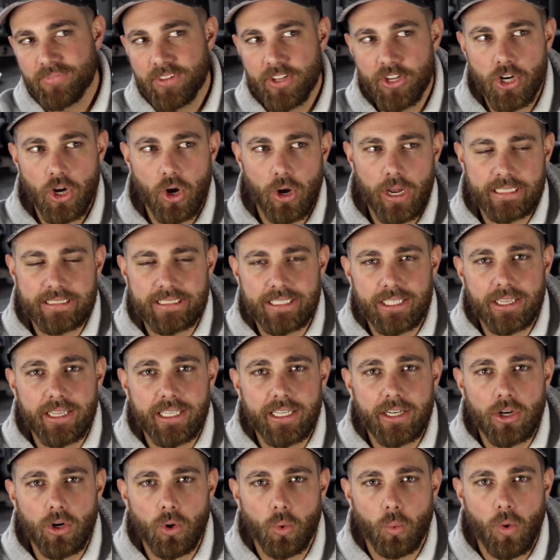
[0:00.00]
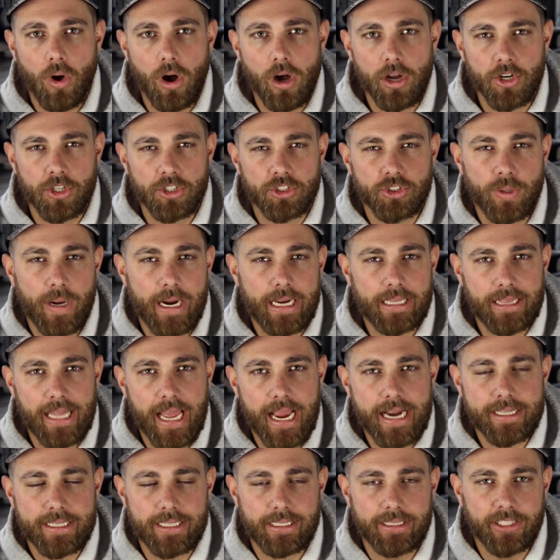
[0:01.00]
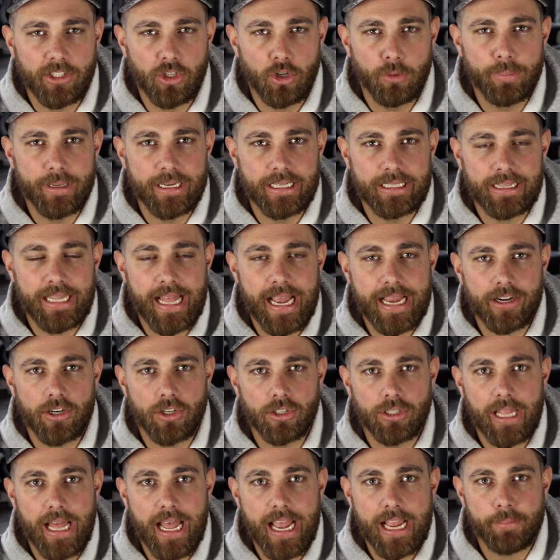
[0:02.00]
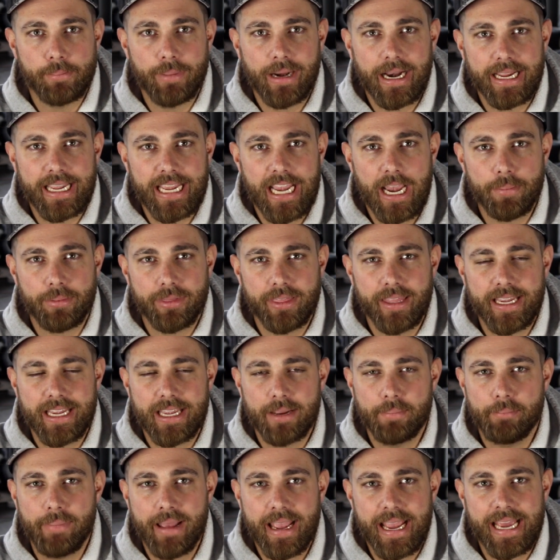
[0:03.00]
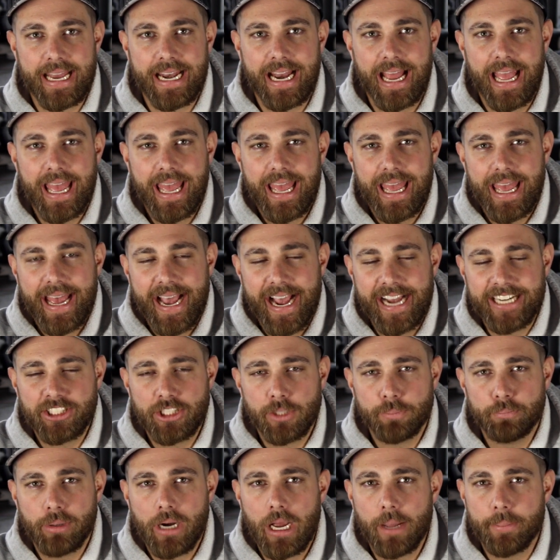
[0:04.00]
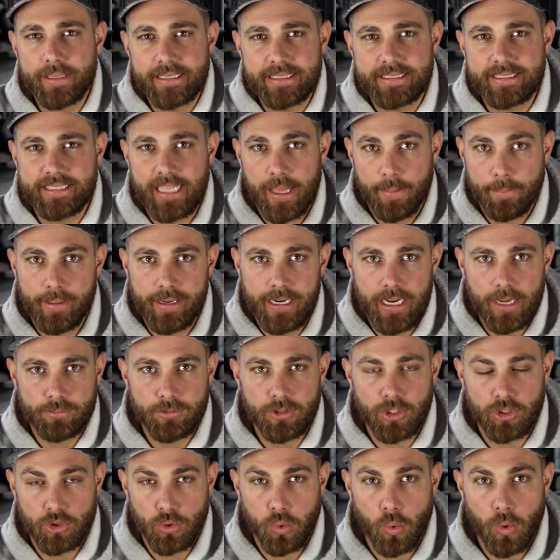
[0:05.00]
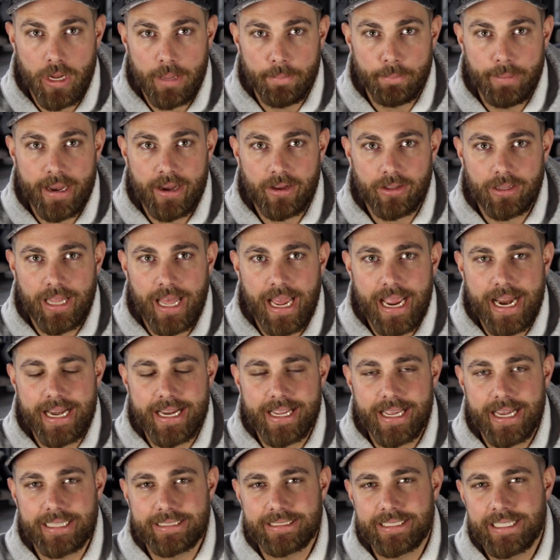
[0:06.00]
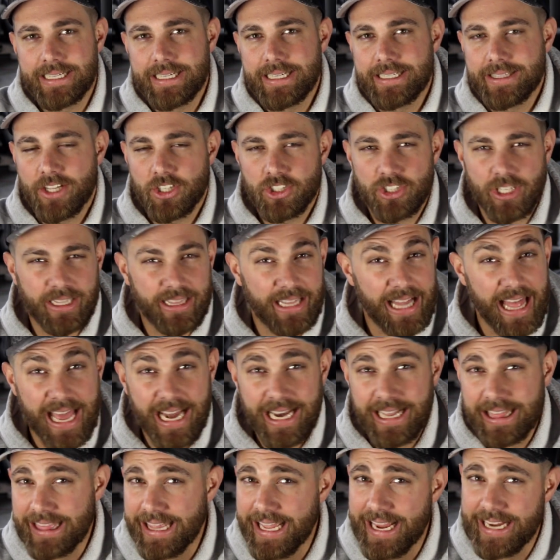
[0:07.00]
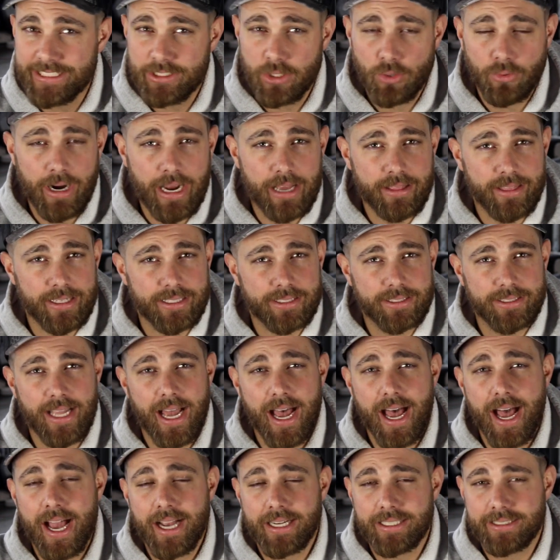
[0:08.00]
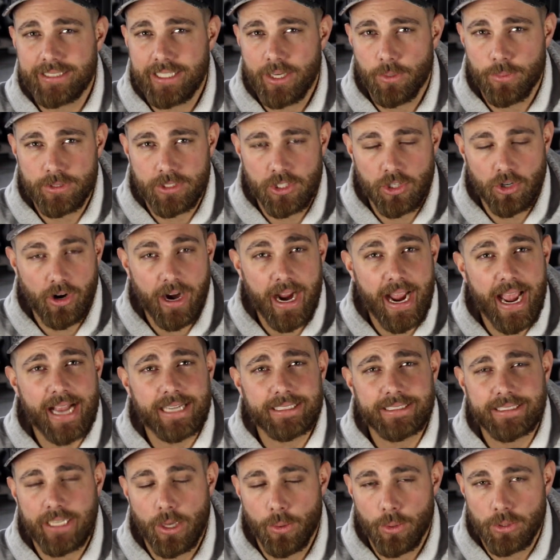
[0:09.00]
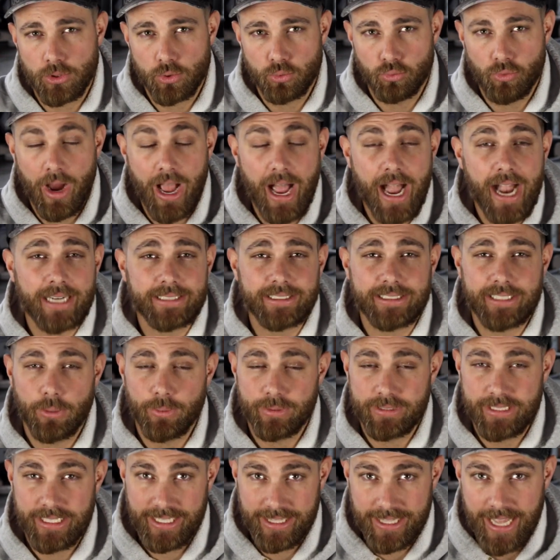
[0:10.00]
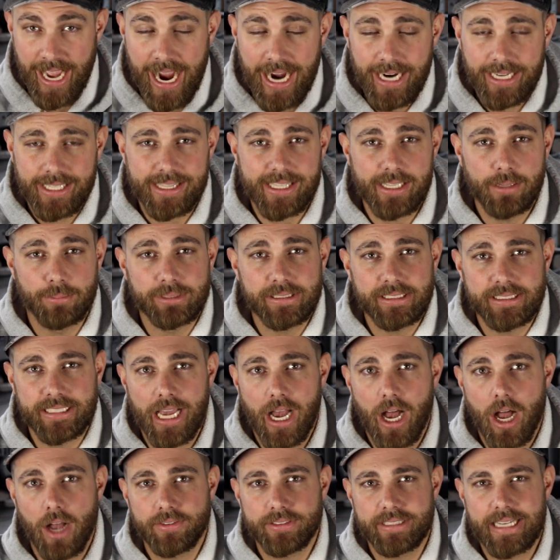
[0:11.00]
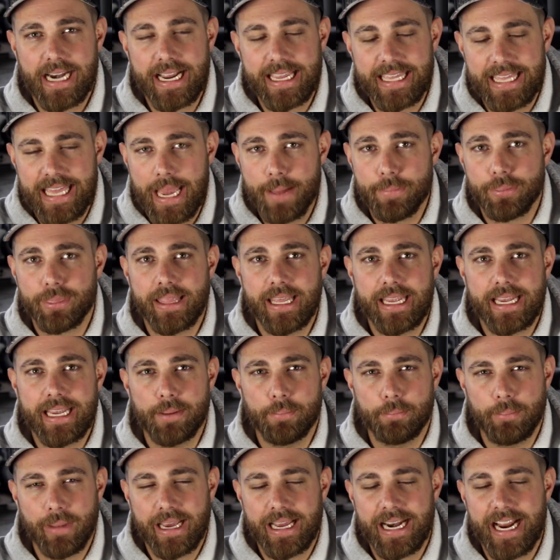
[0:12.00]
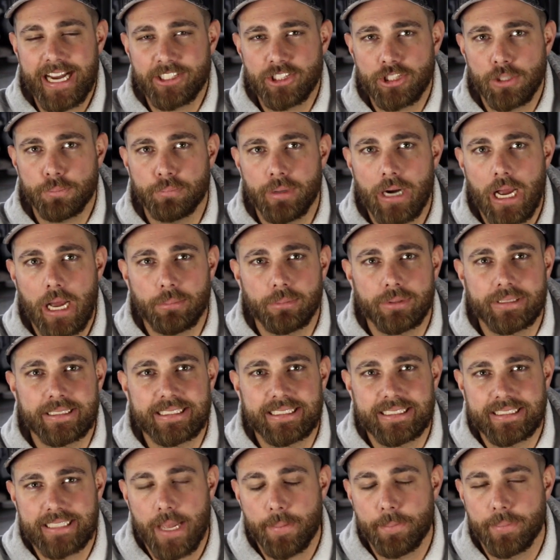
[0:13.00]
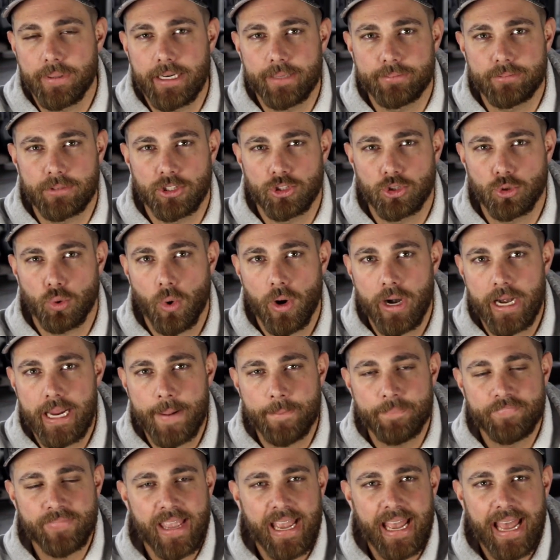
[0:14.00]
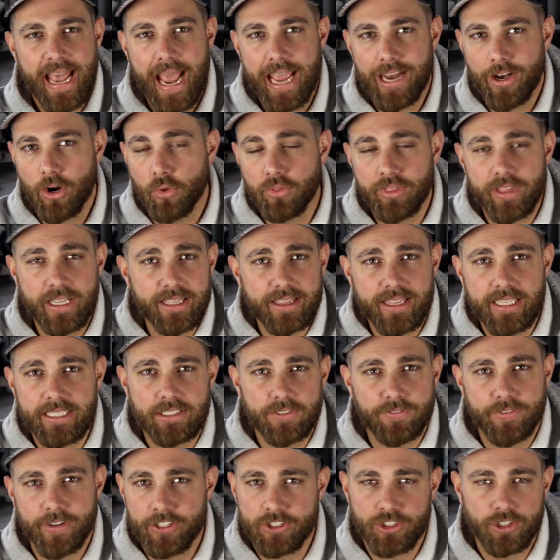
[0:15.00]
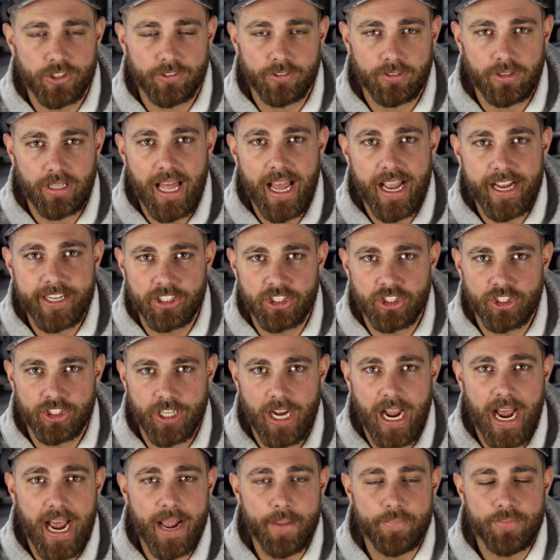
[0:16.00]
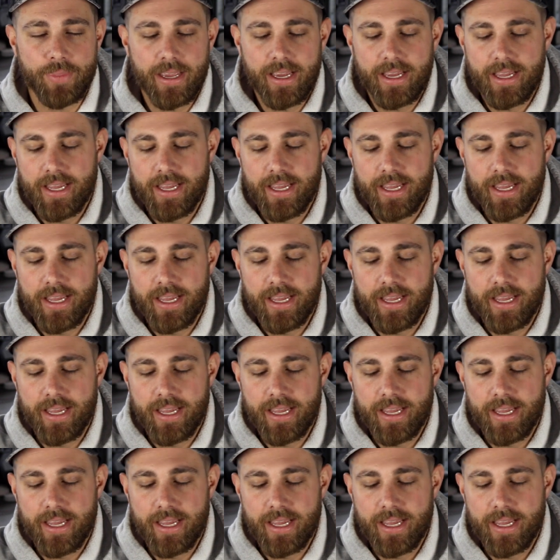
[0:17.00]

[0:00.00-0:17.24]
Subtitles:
you know, it's clear water, so I liked a little bit lighter line, but I kept thinking, man, I should probably step it up to 20-pound line, because there's a lot of things around this docks. There was grass, there was rocks, there was the dock themselves, and I kept thinking, man, I should probably step it up to 20. I don't think these fish are line shy.